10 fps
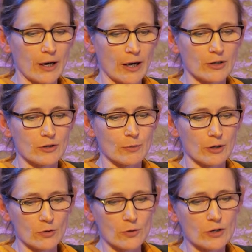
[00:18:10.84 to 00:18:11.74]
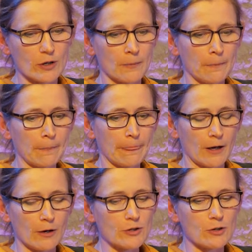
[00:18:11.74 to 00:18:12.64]
I had my daughter.
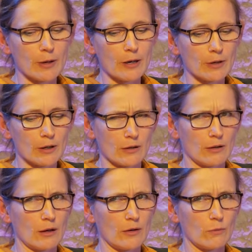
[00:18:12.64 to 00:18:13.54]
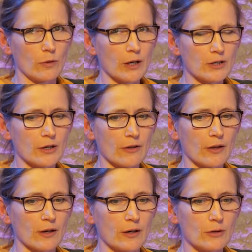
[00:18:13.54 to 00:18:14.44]
I lost a baby at 9 weeks, I
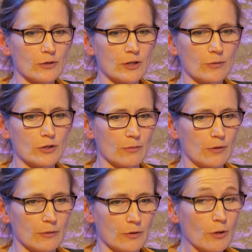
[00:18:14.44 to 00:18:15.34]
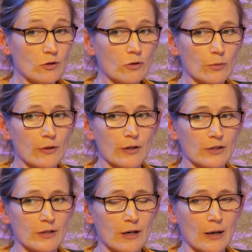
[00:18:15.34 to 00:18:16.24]
think, and it was the most horrible thing
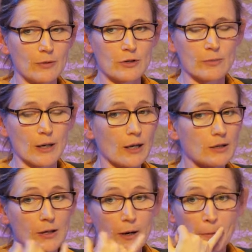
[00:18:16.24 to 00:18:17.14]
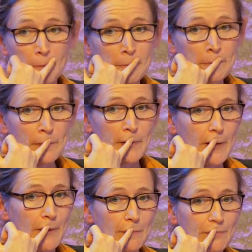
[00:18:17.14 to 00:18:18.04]
that's ever happened to me, hands down.
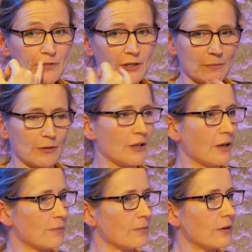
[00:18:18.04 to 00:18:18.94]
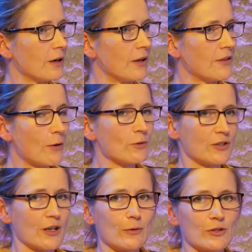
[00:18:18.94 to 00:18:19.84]
That
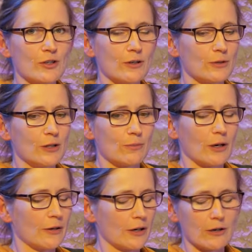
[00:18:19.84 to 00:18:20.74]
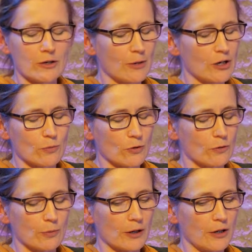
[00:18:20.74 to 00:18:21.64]
was to, you know, I can't imagine what
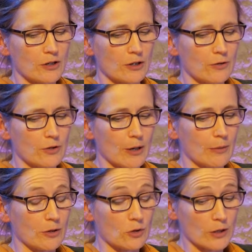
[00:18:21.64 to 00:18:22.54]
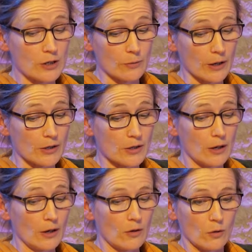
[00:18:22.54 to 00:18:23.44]
it would be like to lose a baby at 20 weeks,
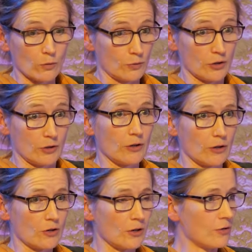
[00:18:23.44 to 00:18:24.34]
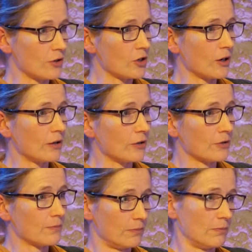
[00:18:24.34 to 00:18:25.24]
or to, you know, to lose a
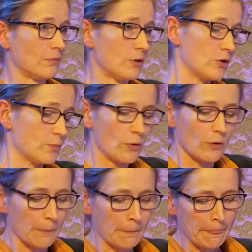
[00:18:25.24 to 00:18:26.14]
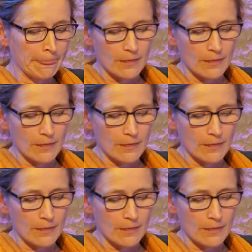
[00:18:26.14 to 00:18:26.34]
child who's born.